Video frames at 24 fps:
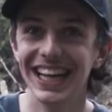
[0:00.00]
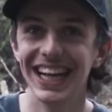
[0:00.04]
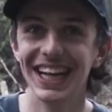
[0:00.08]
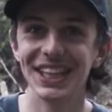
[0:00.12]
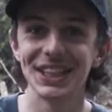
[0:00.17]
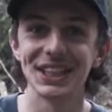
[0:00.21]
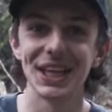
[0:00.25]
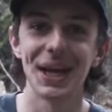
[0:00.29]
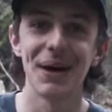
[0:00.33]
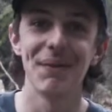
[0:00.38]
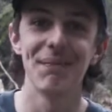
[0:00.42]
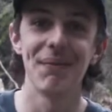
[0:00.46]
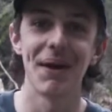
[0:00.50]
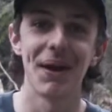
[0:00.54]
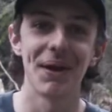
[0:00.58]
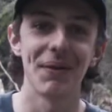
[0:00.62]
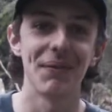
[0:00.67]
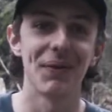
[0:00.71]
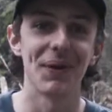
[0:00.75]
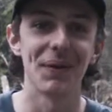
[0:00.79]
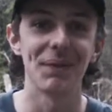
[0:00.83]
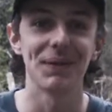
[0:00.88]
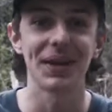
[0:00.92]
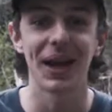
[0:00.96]
That's how bad I
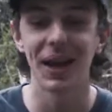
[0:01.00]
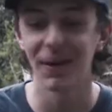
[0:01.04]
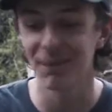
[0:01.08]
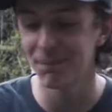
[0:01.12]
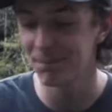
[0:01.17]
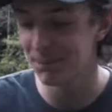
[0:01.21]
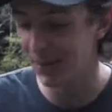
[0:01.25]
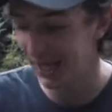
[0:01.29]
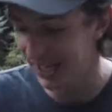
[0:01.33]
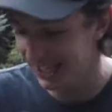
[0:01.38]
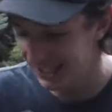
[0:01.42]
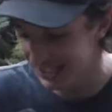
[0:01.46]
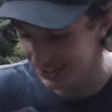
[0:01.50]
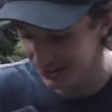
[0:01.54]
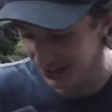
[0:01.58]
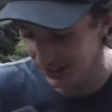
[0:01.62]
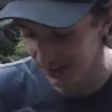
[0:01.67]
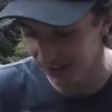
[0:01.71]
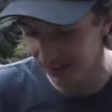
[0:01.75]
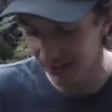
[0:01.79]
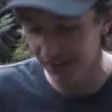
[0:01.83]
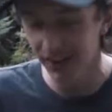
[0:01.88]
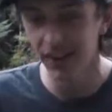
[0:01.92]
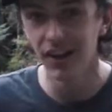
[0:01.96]
want a peak design.
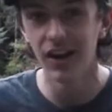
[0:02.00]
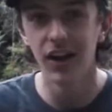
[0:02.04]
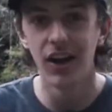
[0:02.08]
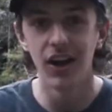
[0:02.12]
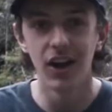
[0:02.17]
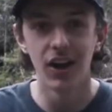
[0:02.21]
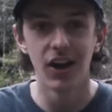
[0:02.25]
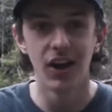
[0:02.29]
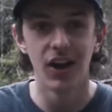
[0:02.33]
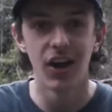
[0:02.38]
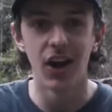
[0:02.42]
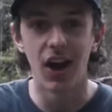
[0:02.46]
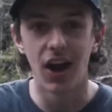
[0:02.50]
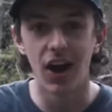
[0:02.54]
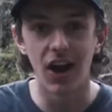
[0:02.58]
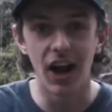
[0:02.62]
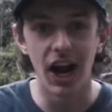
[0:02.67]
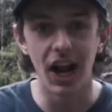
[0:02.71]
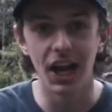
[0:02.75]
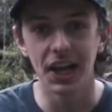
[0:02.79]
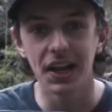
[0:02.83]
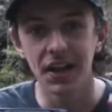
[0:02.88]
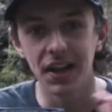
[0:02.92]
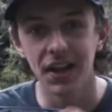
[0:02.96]

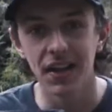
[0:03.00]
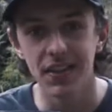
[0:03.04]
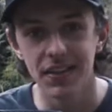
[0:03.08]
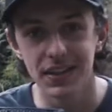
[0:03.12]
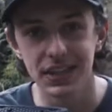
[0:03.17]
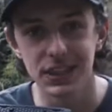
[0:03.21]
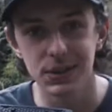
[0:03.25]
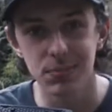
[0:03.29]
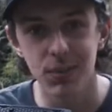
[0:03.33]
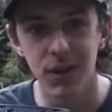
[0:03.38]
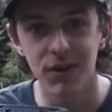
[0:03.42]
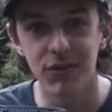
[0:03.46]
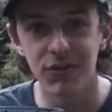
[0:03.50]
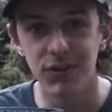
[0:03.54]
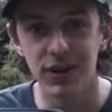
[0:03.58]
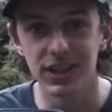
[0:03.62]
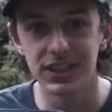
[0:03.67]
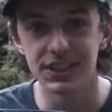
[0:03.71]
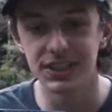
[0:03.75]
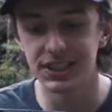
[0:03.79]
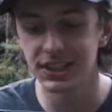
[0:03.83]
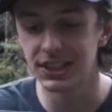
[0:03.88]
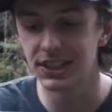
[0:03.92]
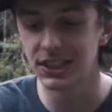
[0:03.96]
Alright, this my
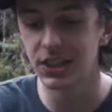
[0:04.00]
friends is